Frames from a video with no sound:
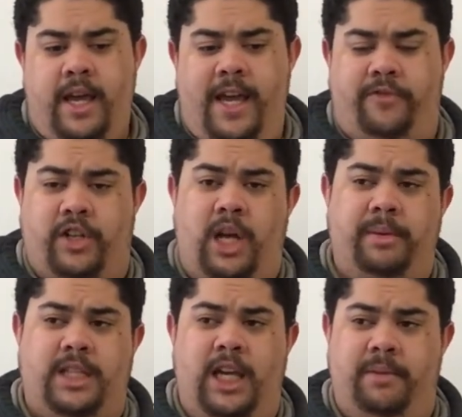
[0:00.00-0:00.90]
if the
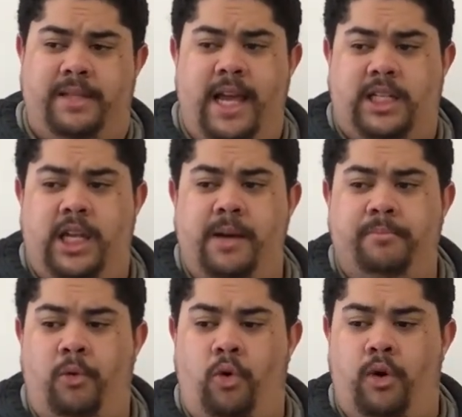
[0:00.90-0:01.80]
double team takes him
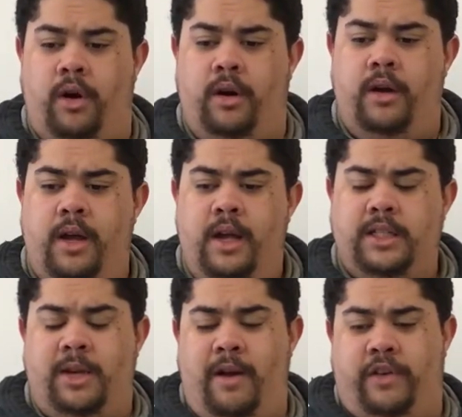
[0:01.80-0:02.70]
more,
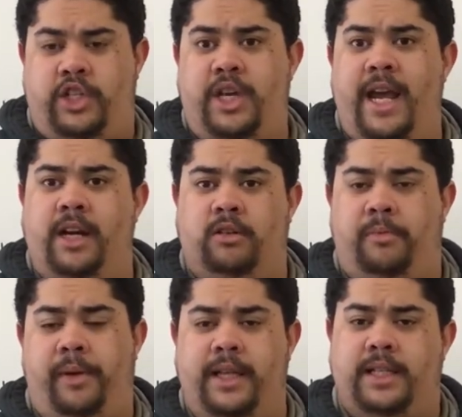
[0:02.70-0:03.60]
say you have a shade on the
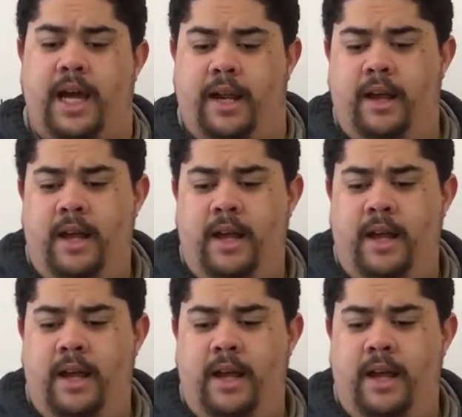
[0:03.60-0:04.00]
play side,